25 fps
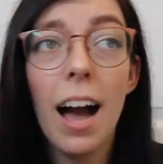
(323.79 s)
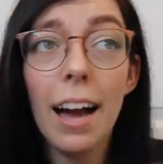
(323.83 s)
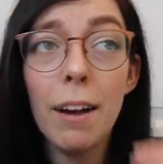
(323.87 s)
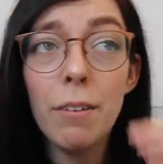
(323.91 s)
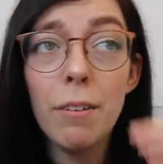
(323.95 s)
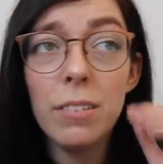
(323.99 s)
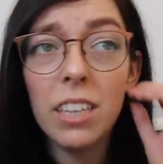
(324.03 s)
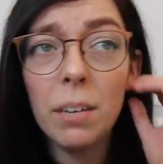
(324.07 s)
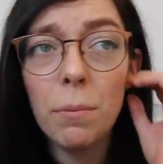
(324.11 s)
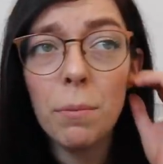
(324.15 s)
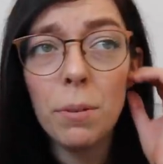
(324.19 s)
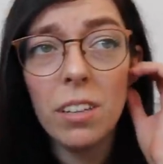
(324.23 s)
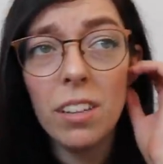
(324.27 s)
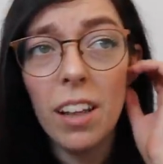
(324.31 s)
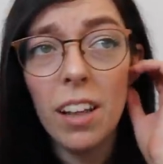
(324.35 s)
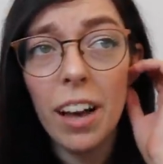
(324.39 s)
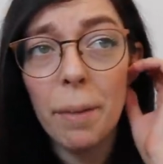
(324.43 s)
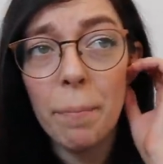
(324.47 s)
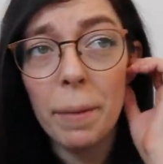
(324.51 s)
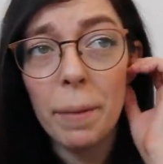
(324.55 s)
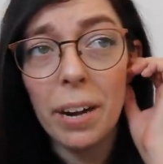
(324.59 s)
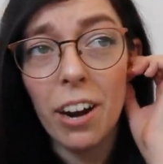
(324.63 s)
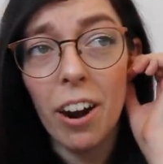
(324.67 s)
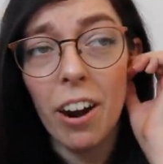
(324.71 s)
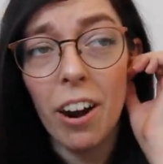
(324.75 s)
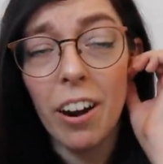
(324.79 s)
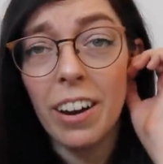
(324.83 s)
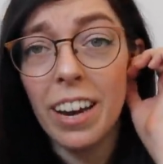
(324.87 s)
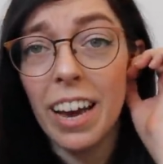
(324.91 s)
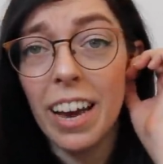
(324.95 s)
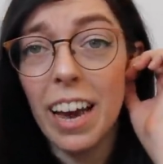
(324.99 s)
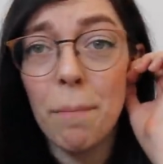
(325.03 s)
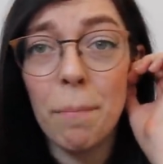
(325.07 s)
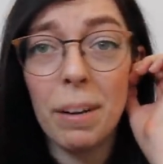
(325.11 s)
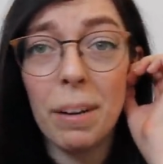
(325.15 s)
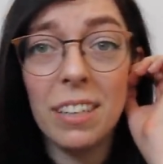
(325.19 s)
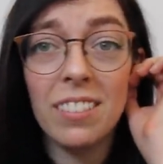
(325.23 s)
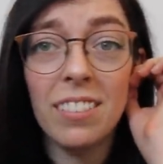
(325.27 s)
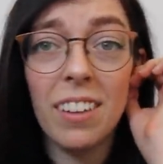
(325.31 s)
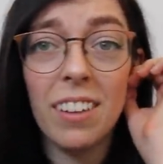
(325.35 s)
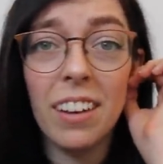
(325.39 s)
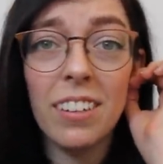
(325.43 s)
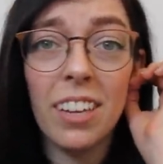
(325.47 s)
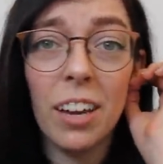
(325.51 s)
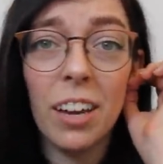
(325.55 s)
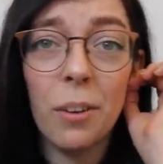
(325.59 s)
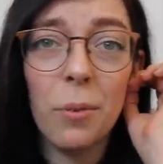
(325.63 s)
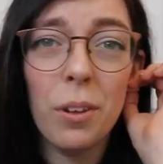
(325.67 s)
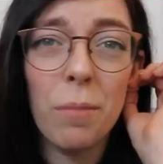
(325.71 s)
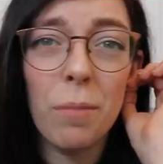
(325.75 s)
I was able to lock my car and I had my
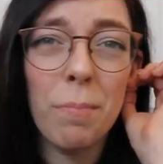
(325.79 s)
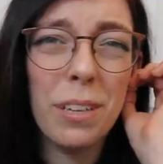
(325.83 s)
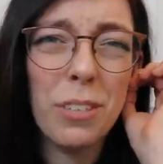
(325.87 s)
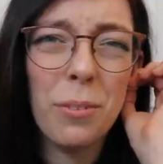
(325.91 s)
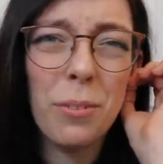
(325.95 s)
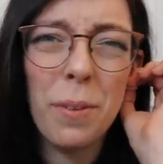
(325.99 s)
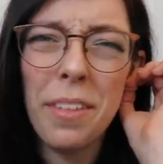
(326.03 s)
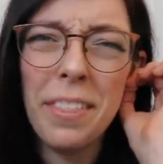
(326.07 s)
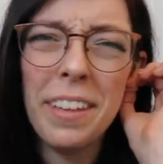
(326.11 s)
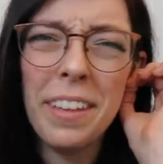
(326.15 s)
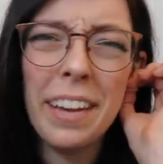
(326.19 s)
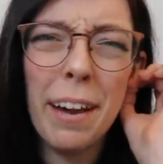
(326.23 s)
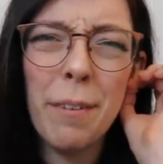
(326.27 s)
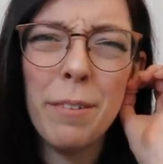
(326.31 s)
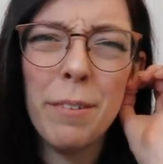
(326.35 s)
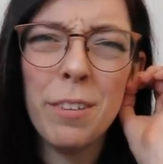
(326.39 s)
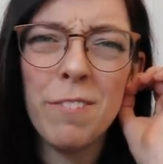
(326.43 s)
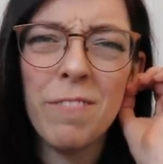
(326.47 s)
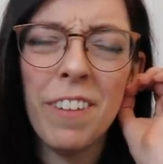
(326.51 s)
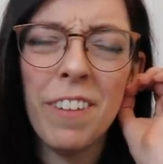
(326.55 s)
stun gun with me, so I think I was